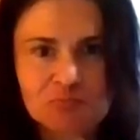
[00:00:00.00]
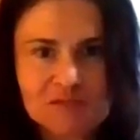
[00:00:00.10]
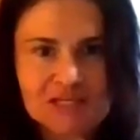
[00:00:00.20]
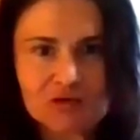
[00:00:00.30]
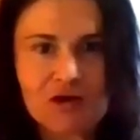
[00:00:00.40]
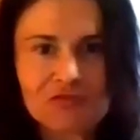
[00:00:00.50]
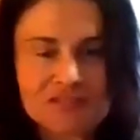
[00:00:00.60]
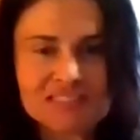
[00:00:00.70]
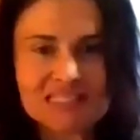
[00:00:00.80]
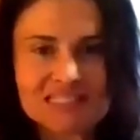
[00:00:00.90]
being your
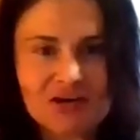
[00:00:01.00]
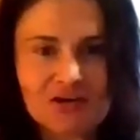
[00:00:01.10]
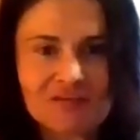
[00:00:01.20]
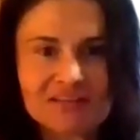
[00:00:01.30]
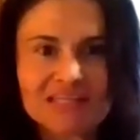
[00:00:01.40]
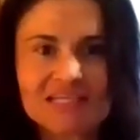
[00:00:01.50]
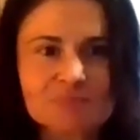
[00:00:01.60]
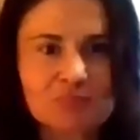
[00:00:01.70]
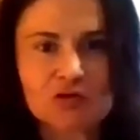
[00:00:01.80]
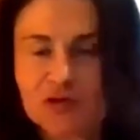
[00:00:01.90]
authentic self. I think it's
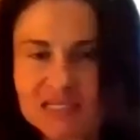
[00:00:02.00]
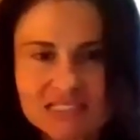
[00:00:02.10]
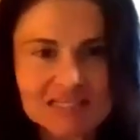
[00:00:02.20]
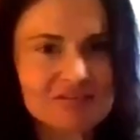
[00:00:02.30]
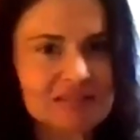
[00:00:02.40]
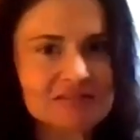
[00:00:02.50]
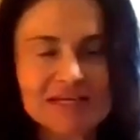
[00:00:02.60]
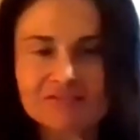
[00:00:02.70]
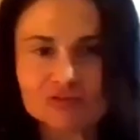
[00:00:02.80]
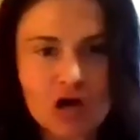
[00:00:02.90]
progressive and
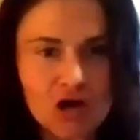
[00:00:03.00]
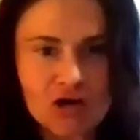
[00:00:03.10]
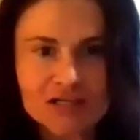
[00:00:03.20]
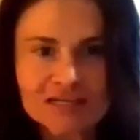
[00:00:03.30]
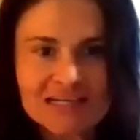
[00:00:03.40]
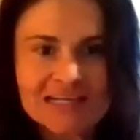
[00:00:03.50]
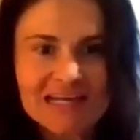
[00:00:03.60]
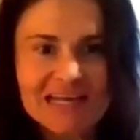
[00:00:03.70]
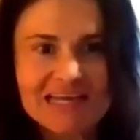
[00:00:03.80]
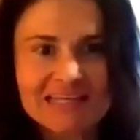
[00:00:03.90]
lifelong.
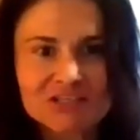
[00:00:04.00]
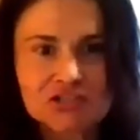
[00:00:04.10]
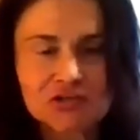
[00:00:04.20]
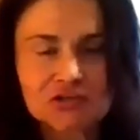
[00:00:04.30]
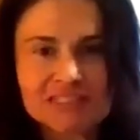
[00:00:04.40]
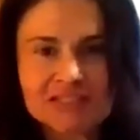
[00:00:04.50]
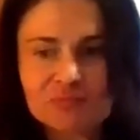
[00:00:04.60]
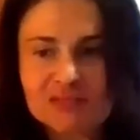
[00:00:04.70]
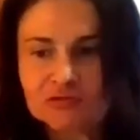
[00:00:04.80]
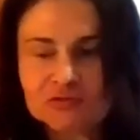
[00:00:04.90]
And certainly
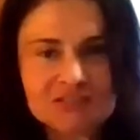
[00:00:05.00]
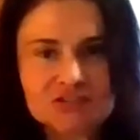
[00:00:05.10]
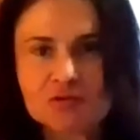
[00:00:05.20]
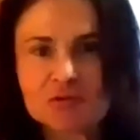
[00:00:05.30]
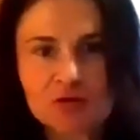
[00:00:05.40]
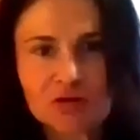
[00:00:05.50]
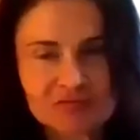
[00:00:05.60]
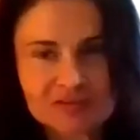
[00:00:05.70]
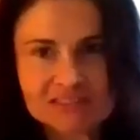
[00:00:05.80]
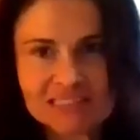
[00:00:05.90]
we don't need to do it
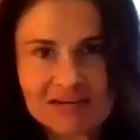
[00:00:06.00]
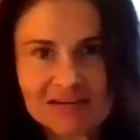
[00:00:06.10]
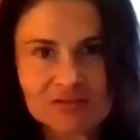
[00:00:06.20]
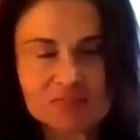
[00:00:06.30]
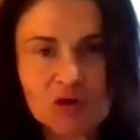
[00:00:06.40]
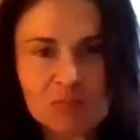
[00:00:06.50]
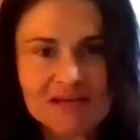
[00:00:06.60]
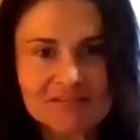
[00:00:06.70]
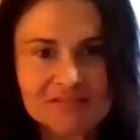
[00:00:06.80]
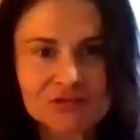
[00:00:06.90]
perfectly every
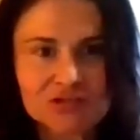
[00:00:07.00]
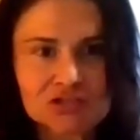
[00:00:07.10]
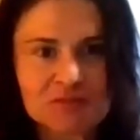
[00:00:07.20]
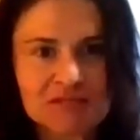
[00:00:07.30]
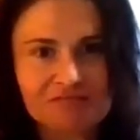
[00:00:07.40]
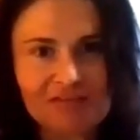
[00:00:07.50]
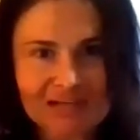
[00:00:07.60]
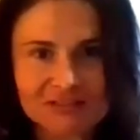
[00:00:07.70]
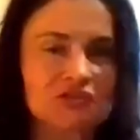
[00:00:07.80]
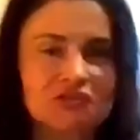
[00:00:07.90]
moment. There's so many
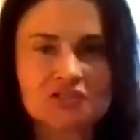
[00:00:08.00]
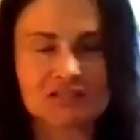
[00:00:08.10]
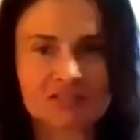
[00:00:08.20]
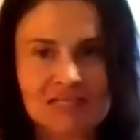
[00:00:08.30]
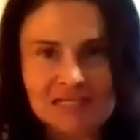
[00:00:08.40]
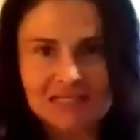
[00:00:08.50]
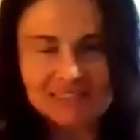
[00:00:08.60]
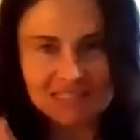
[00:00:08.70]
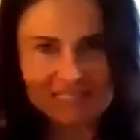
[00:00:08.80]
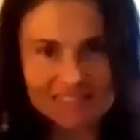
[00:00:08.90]
factors to
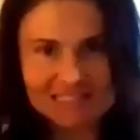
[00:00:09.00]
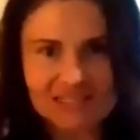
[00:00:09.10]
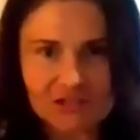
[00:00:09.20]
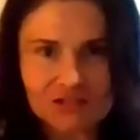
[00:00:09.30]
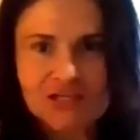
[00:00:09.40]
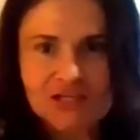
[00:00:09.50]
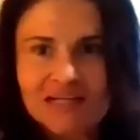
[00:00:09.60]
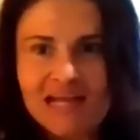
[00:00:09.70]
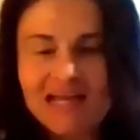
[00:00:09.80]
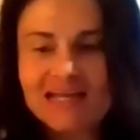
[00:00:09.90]
consider.
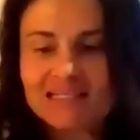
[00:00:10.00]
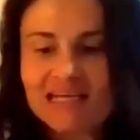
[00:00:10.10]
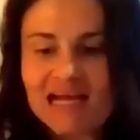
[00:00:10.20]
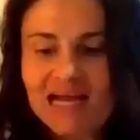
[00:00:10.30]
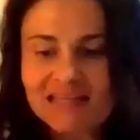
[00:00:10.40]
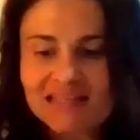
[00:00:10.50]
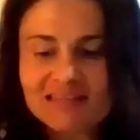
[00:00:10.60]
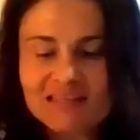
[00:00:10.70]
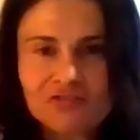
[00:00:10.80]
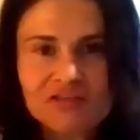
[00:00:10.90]
And I think
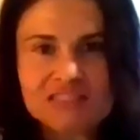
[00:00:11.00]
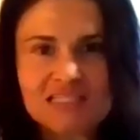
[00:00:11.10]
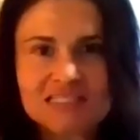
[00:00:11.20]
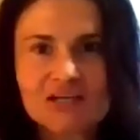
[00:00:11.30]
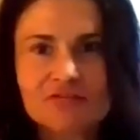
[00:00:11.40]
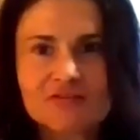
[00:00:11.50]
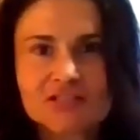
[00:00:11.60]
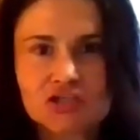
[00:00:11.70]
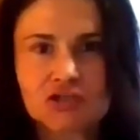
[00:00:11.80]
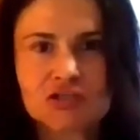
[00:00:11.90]
the authentic self is a
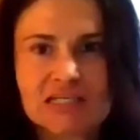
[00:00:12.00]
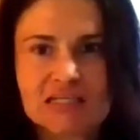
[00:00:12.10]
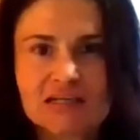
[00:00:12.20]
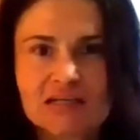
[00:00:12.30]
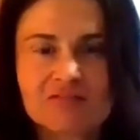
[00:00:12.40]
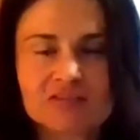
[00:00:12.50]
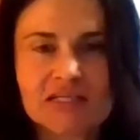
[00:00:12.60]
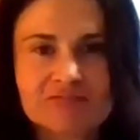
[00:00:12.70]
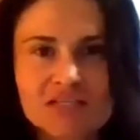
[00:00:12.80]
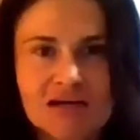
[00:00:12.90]
journey of a
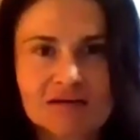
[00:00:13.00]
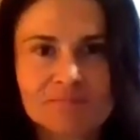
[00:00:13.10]
lifetime.